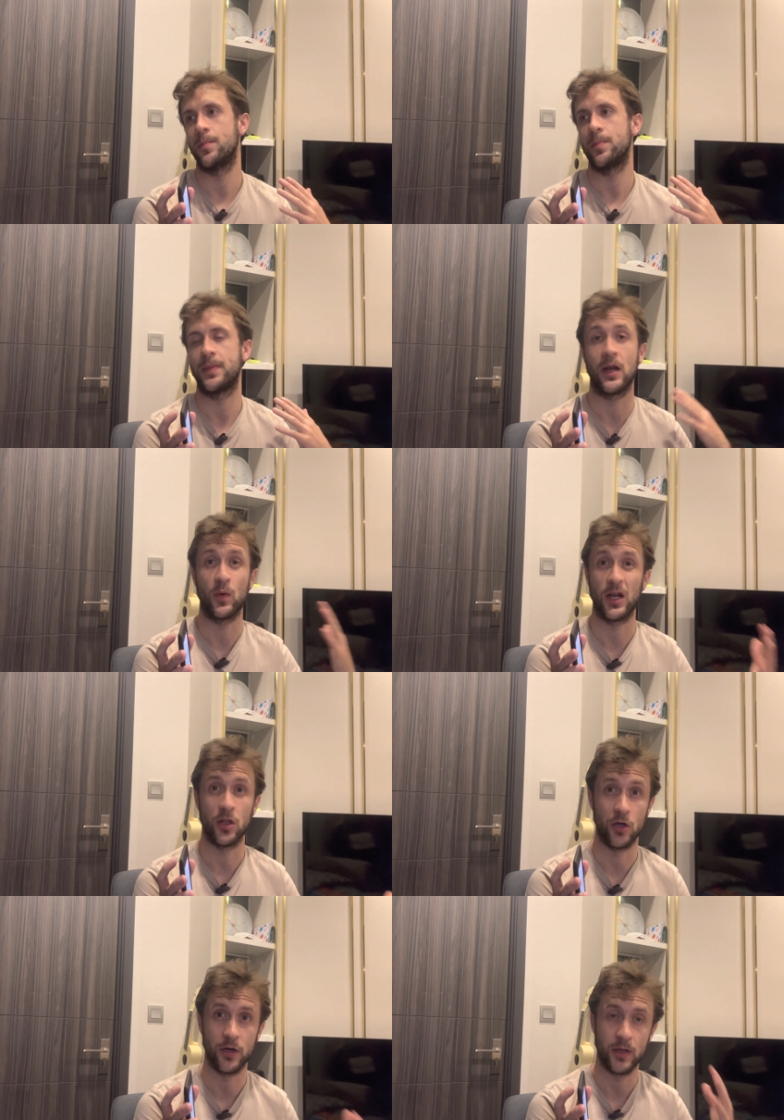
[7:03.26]
that I want to
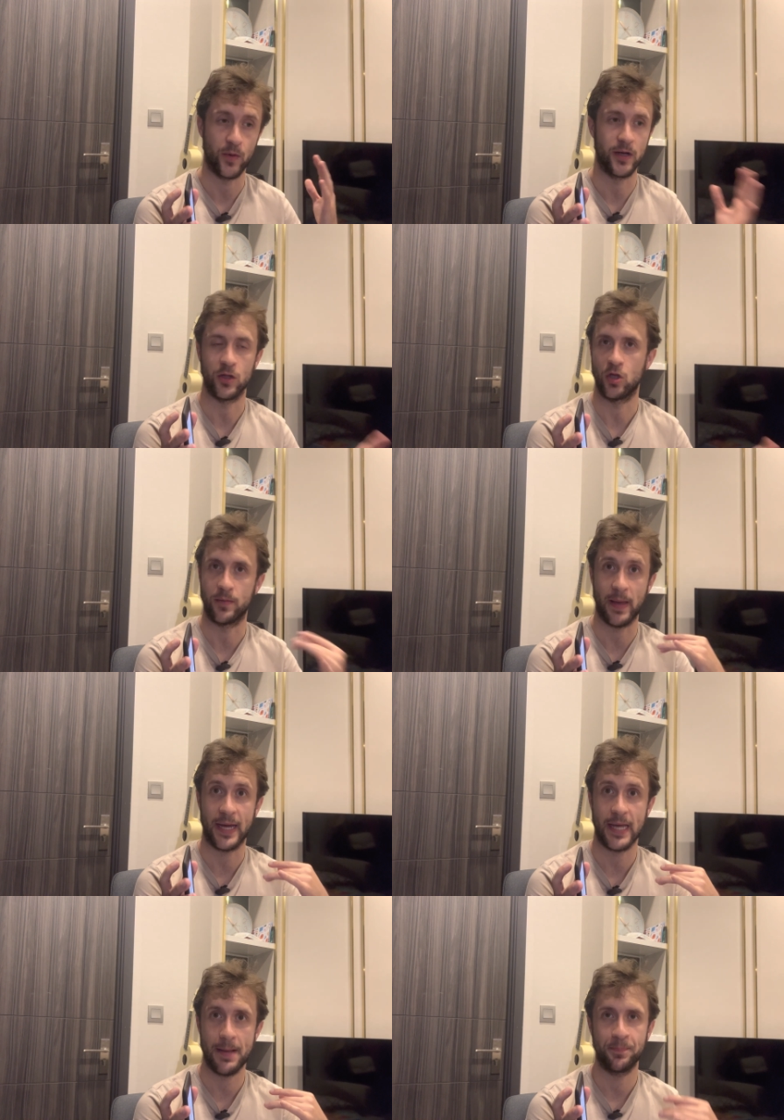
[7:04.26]
learn, I want to look
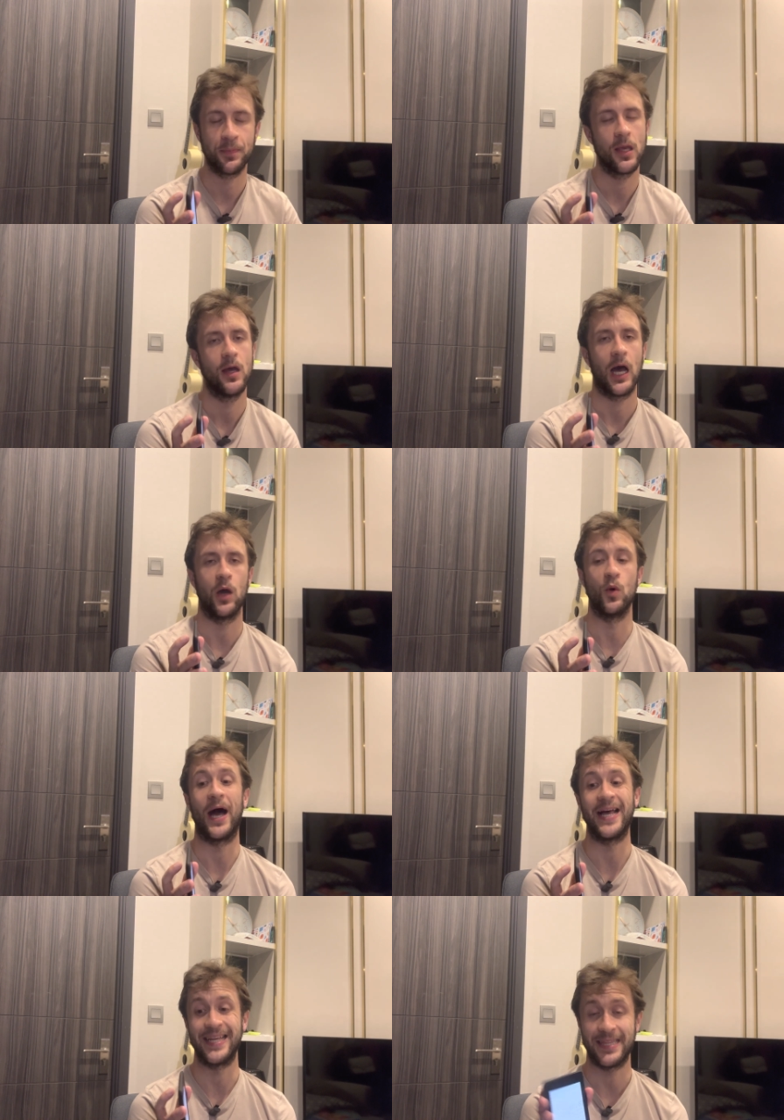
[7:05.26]
back at, I will
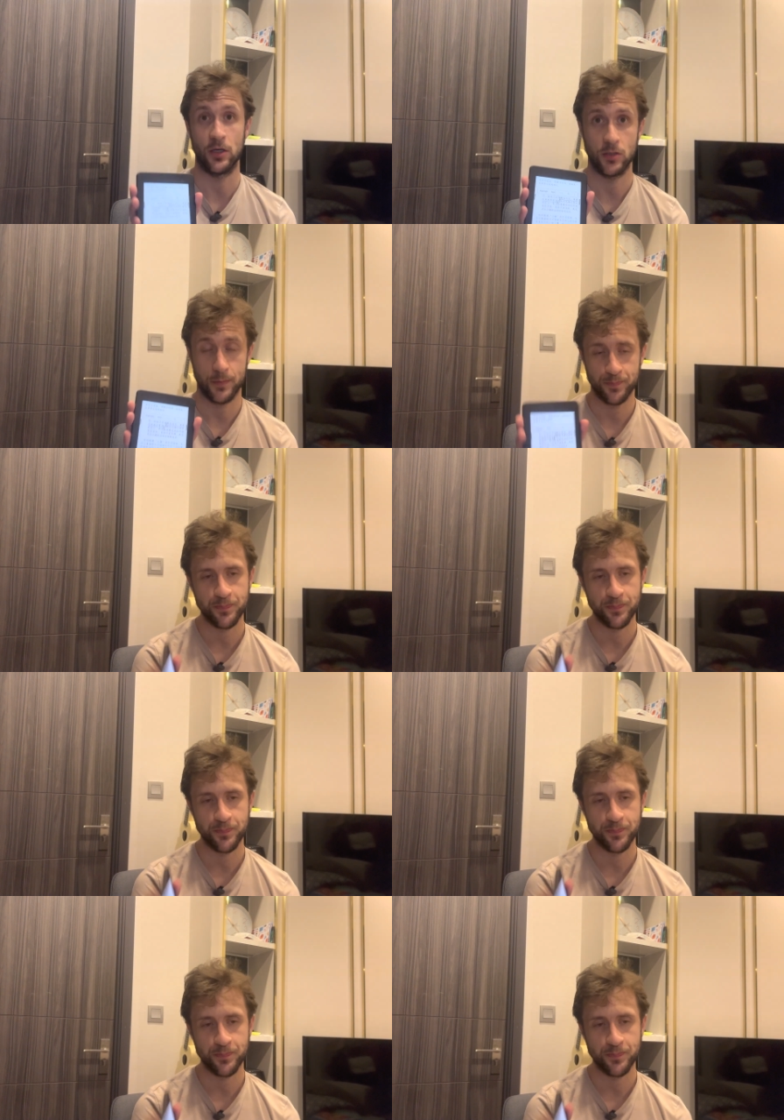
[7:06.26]
highlight those.